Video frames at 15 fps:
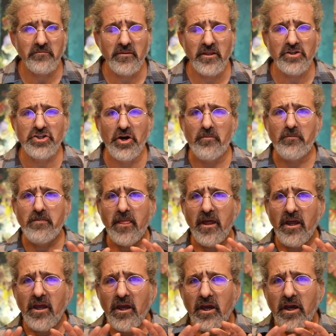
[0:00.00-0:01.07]
So
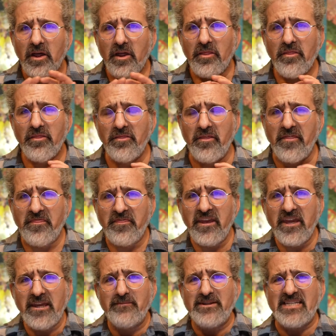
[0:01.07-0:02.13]
the
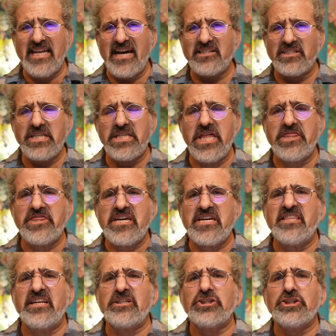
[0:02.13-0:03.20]
theme is actually the thing
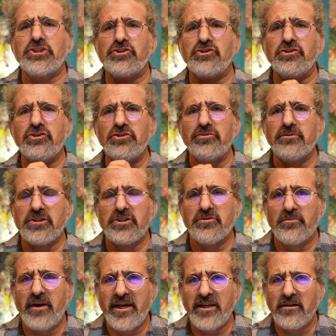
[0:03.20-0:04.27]
that hooks you as the
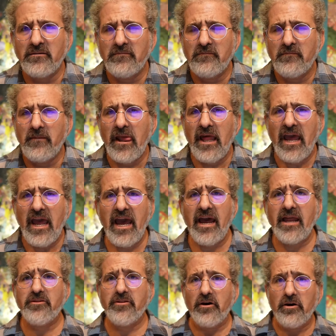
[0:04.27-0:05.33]
writer.
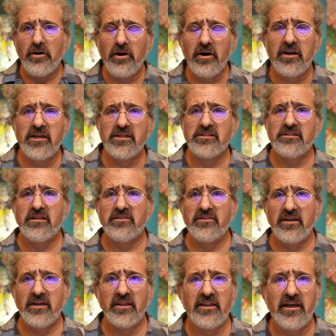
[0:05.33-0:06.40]
And the hook is the
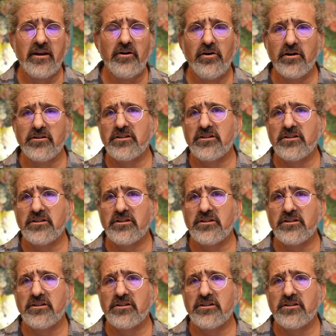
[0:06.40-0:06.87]
thing that hooks a